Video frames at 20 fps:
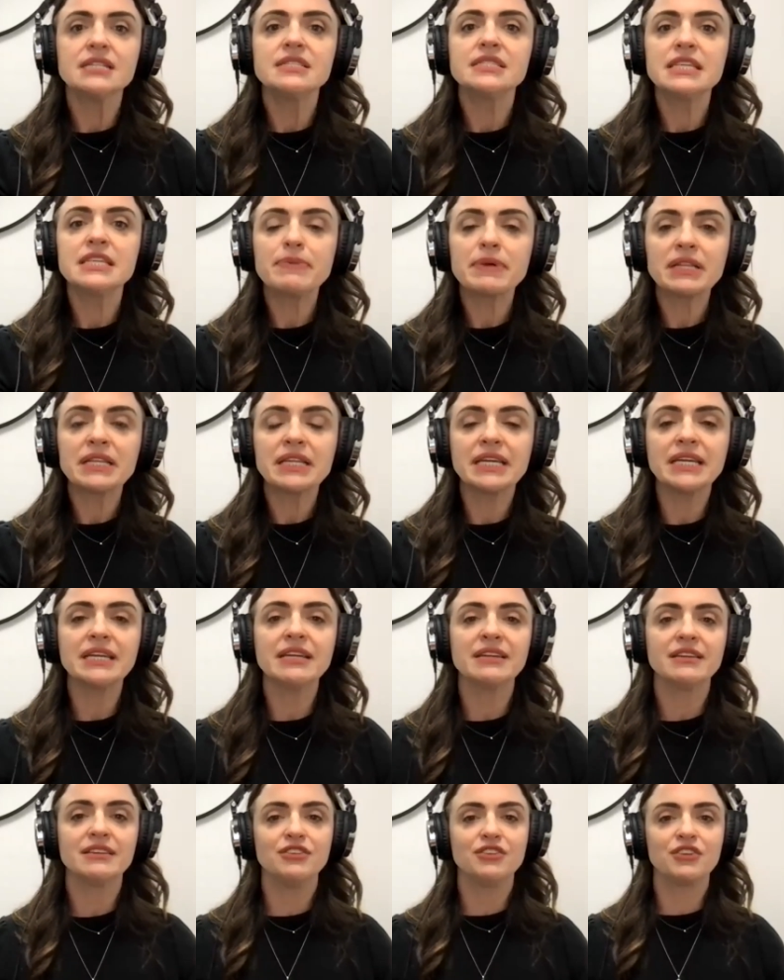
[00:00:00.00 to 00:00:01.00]

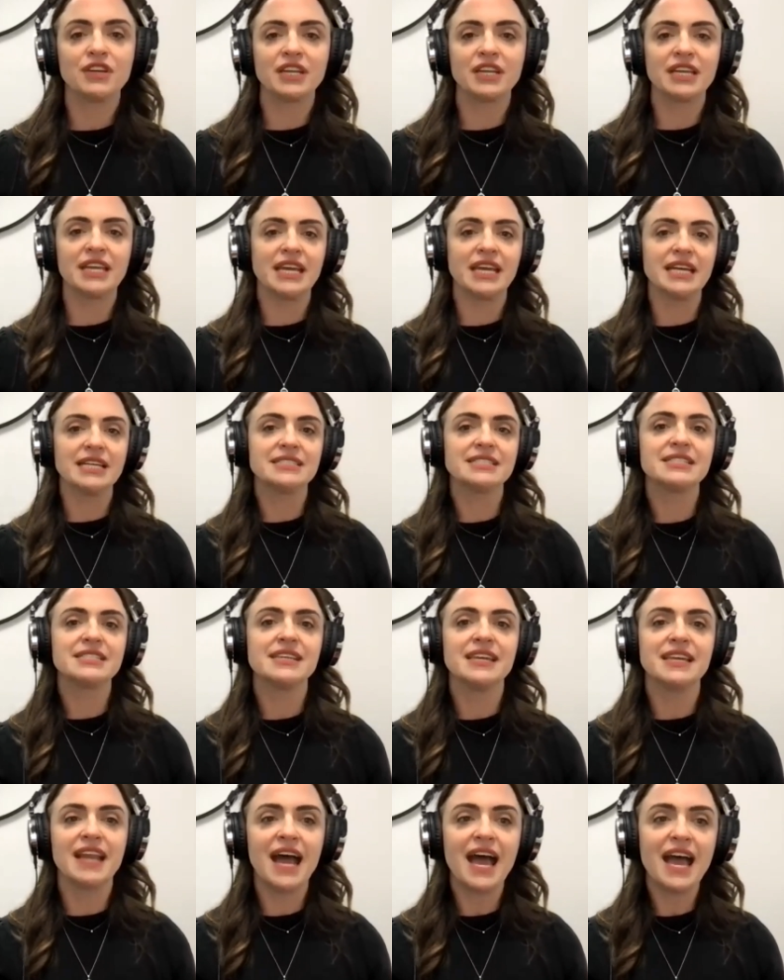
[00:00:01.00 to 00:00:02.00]
Typically, you're going to get
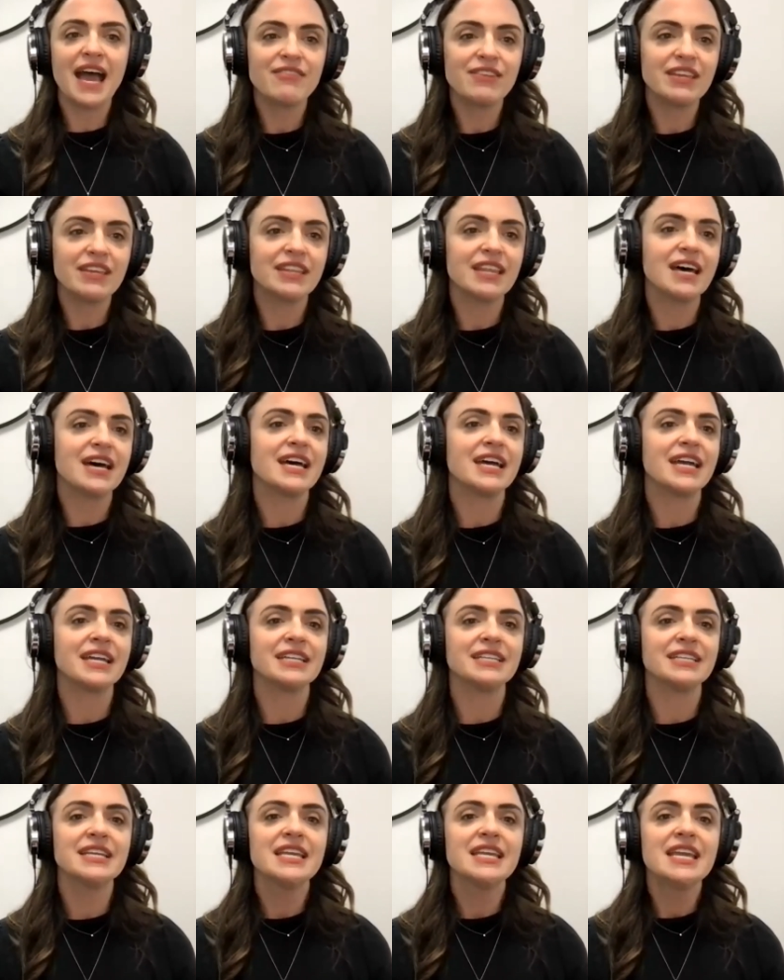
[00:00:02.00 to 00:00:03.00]
an IV
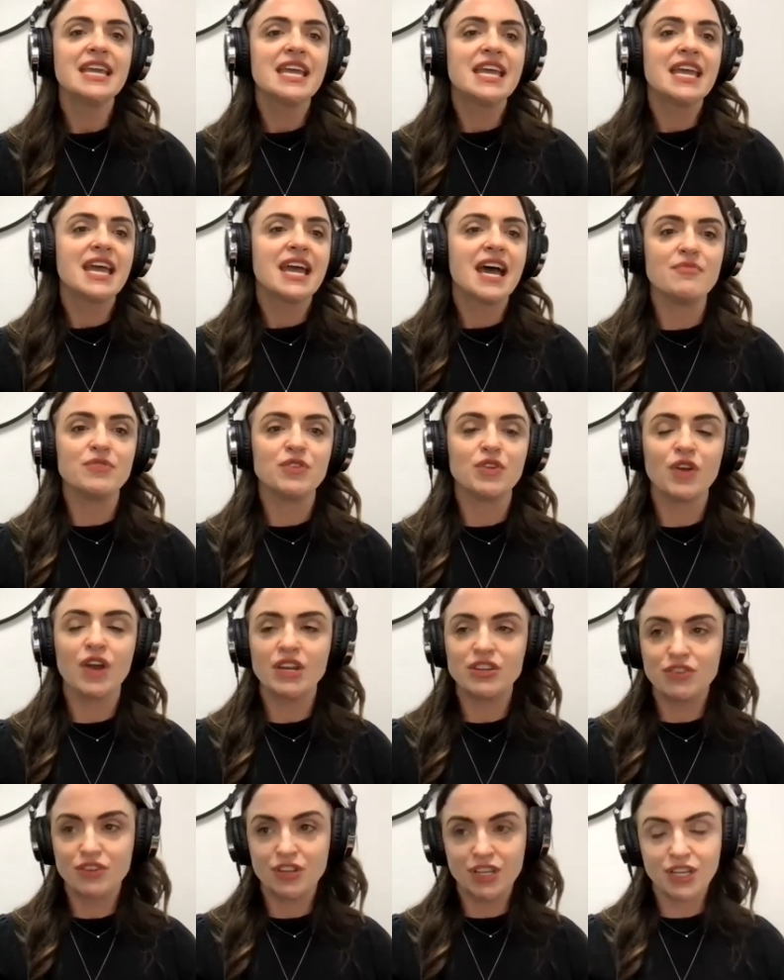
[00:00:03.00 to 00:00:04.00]
line. You're
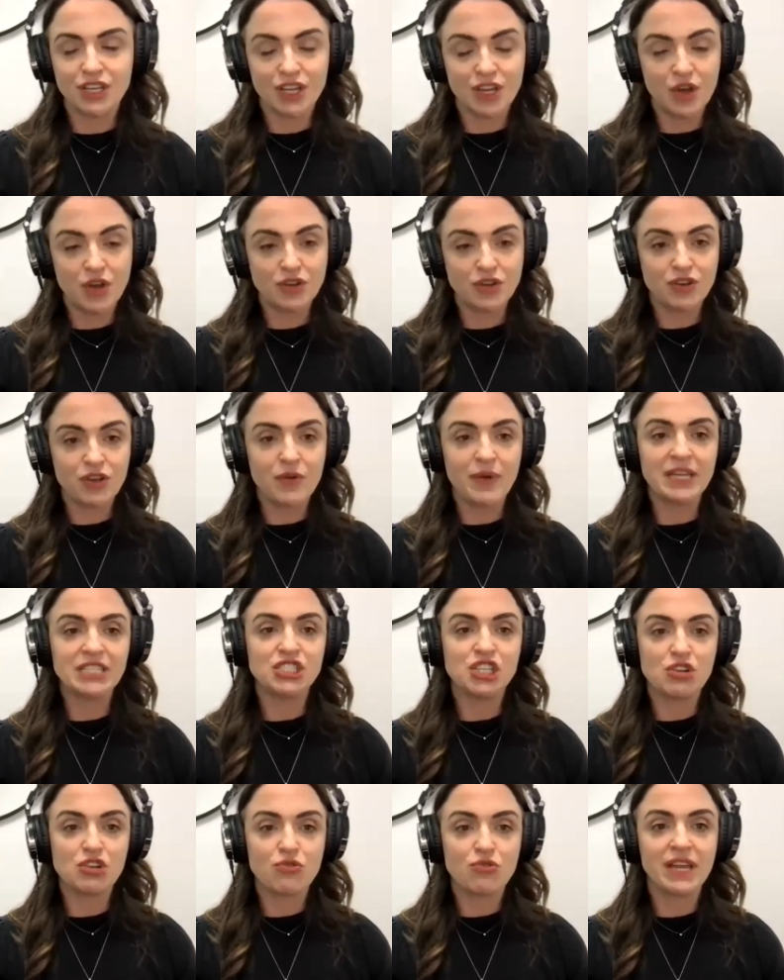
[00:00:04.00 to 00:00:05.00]
going to undergo
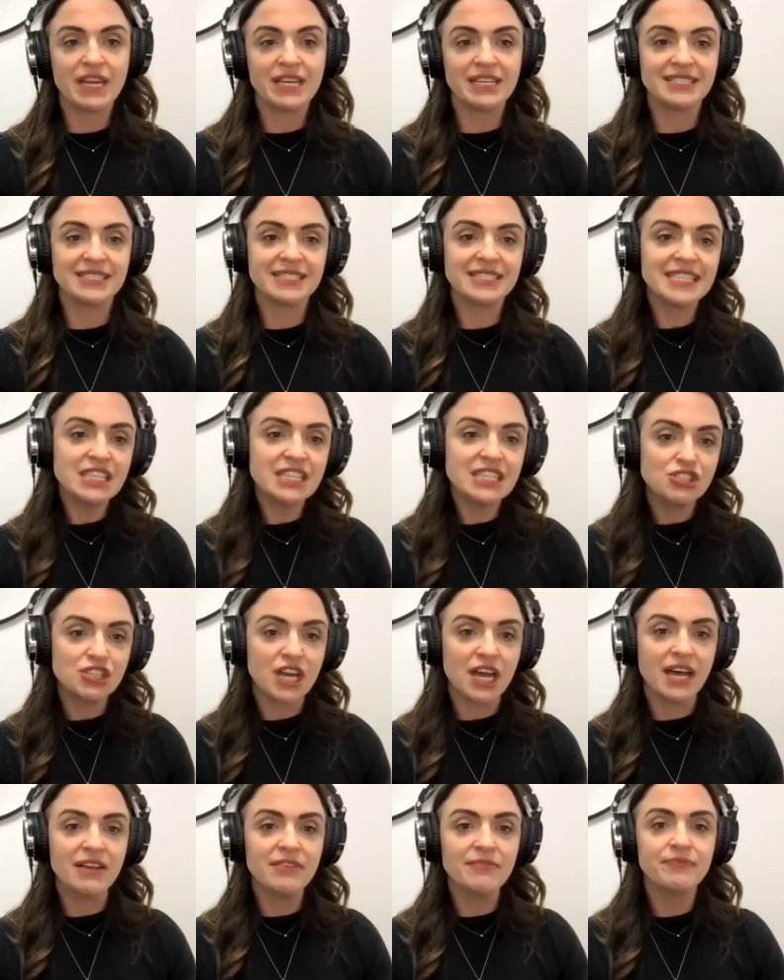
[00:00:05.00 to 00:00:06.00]
general
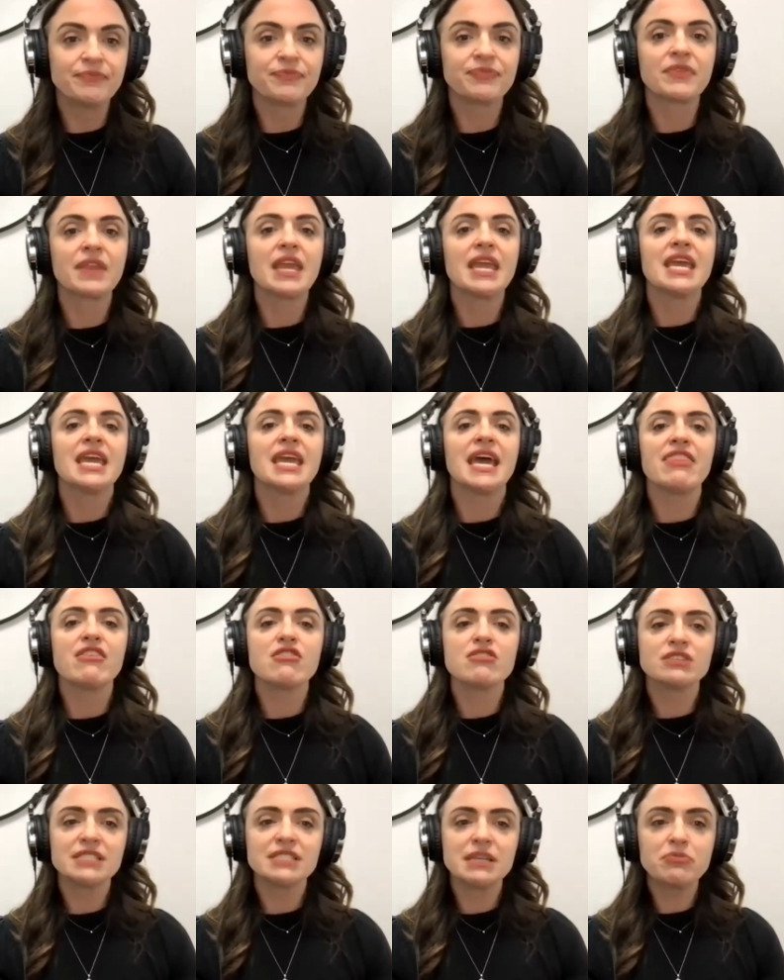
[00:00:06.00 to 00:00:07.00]
anesthesia. And
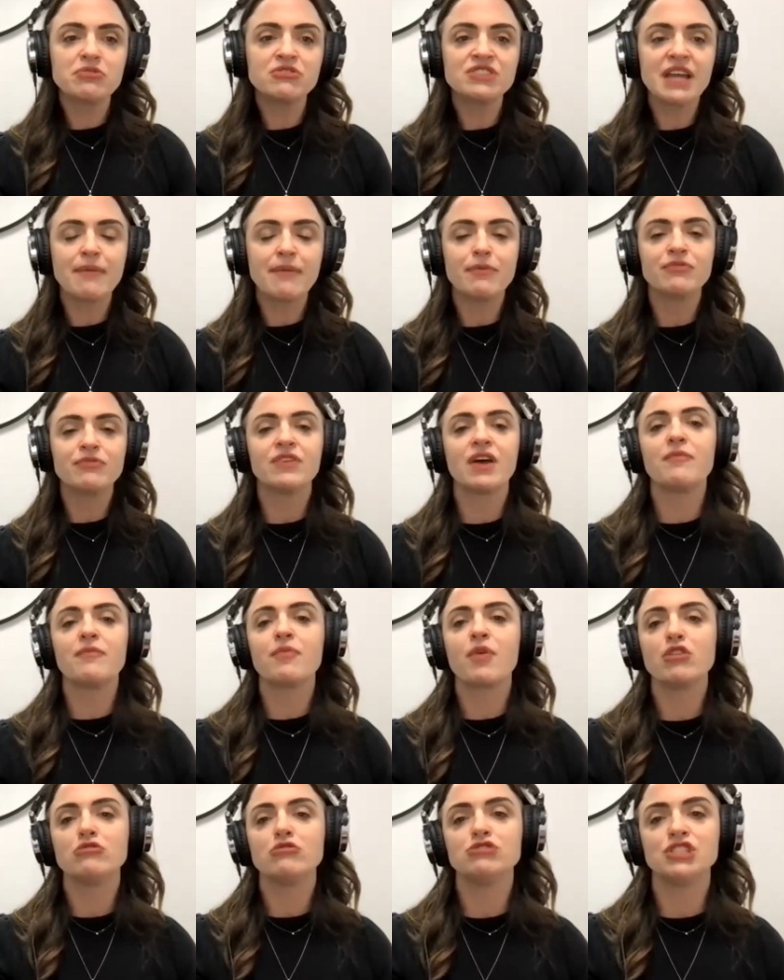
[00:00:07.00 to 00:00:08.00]
there are several types of
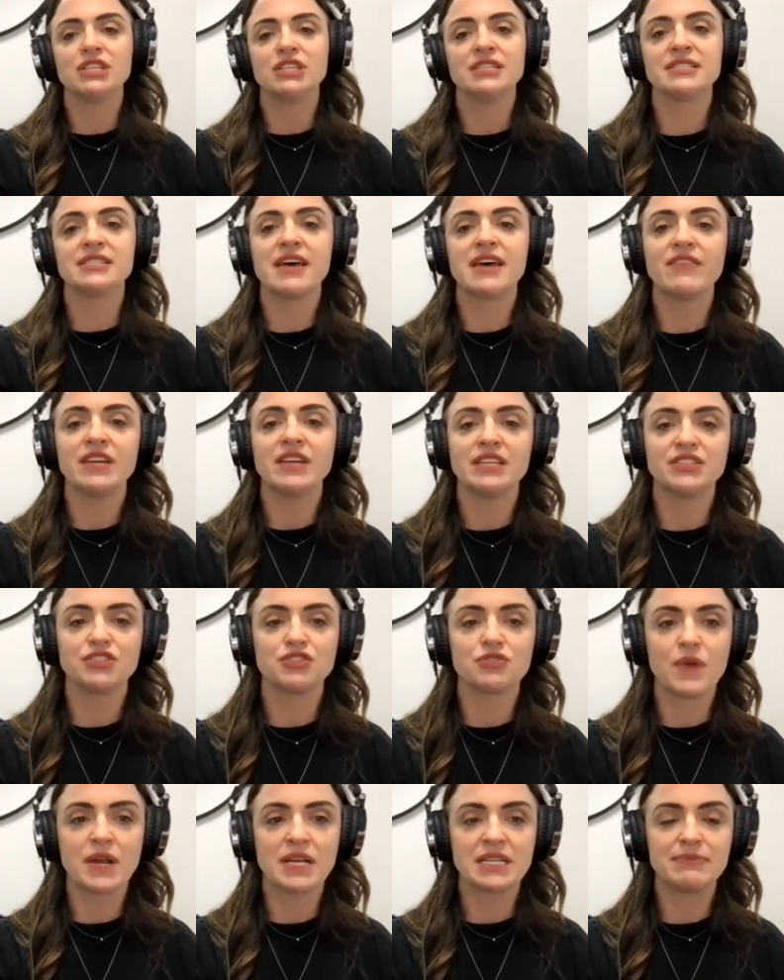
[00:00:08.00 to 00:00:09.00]
approaches of a
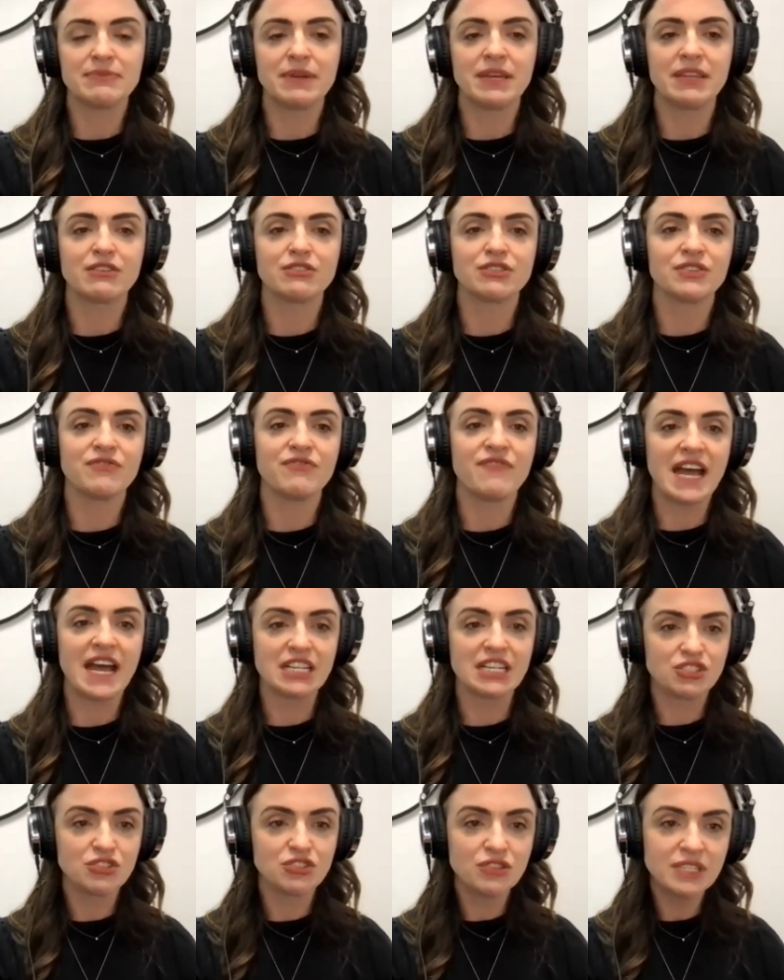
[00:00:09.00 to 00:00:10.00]
hysterectomy. There's a vaginal